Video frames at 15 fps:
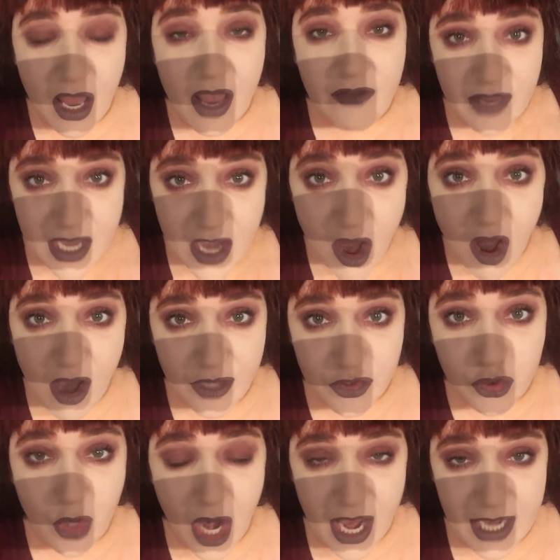They are
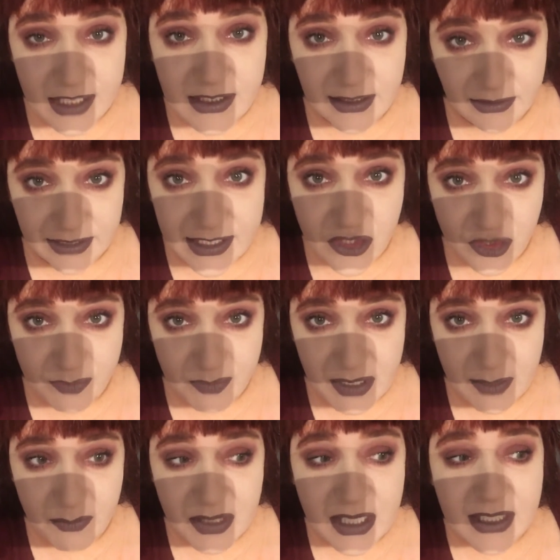trying to lynch
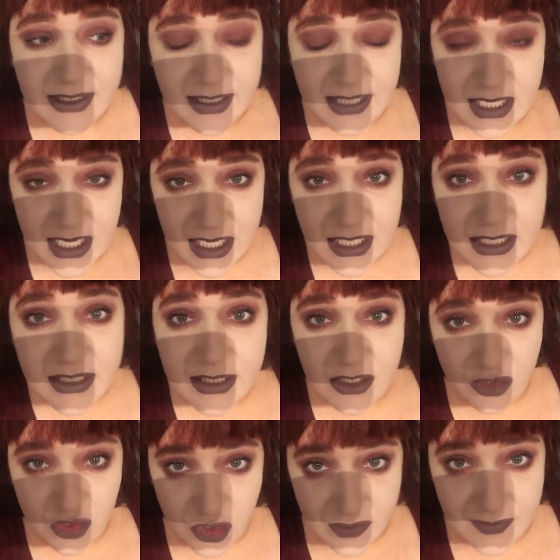me because it is,
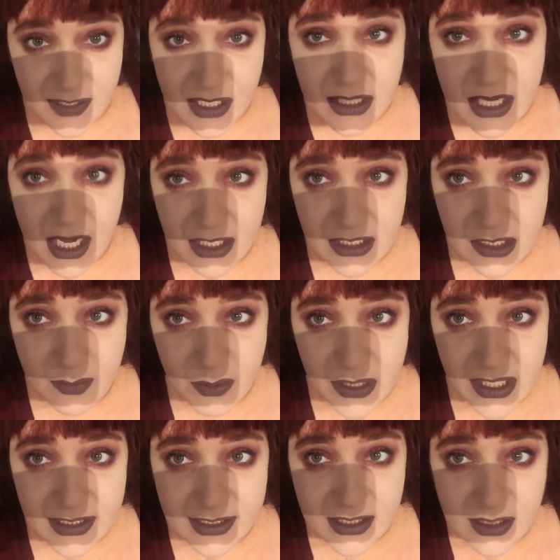just like the
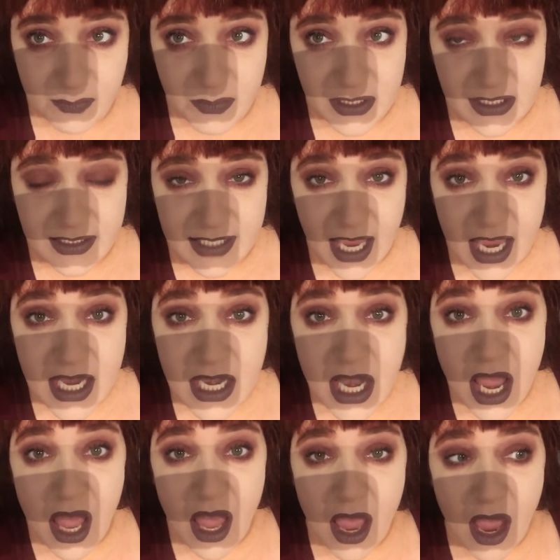NAACP said,
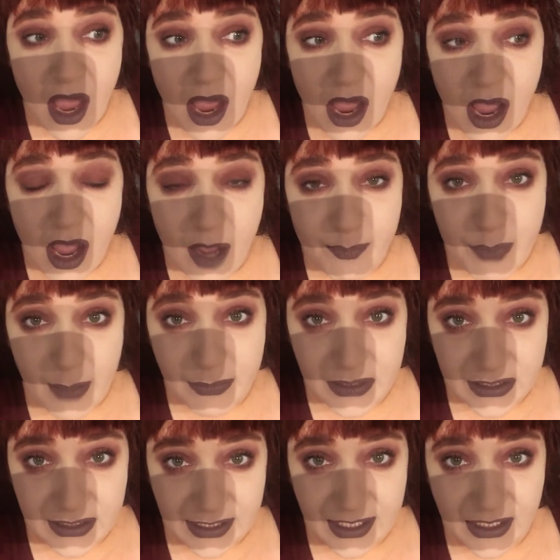a
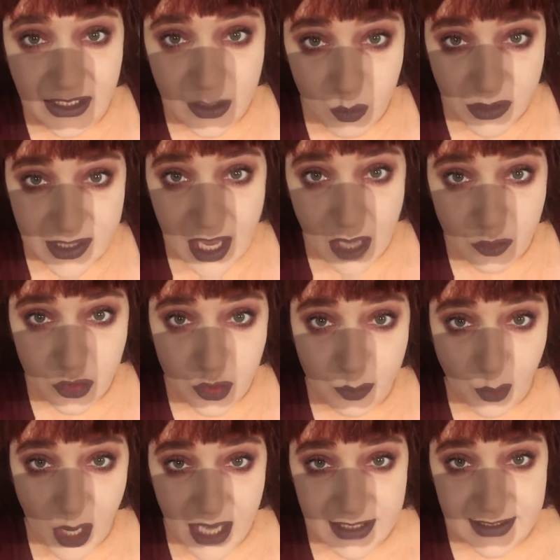public killing without due
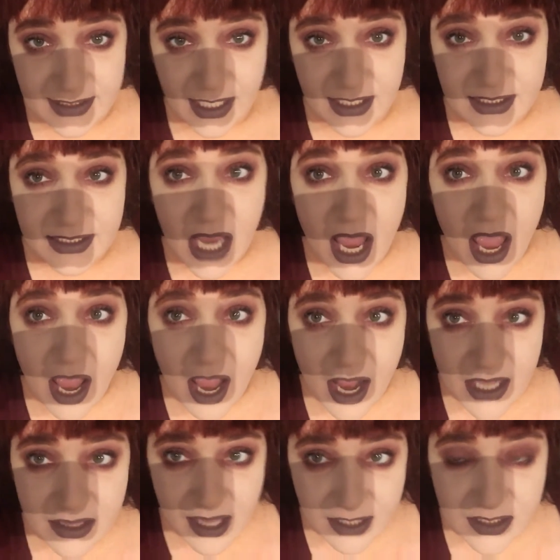process.
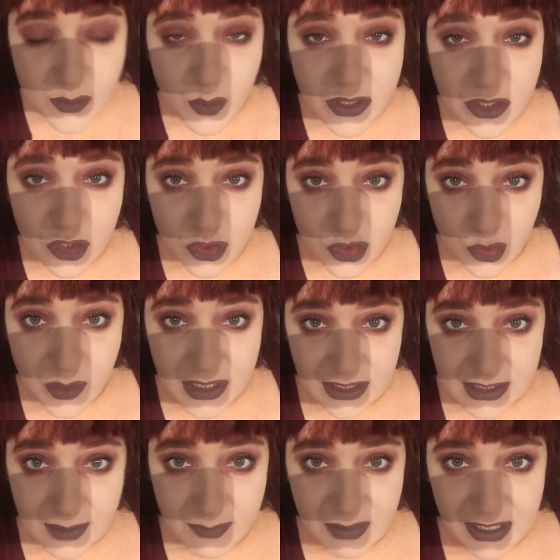And that's what they're doing
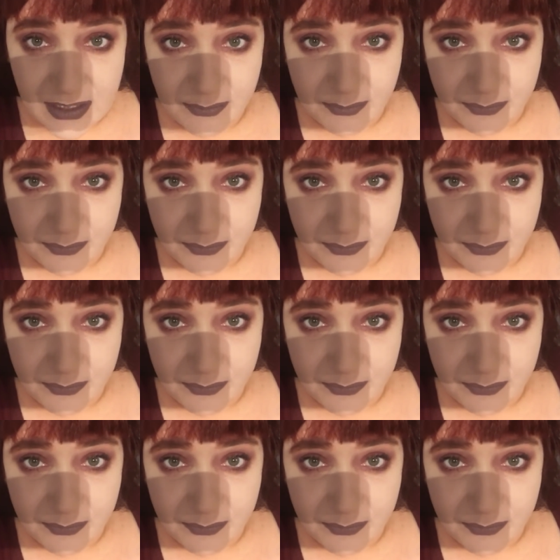to me.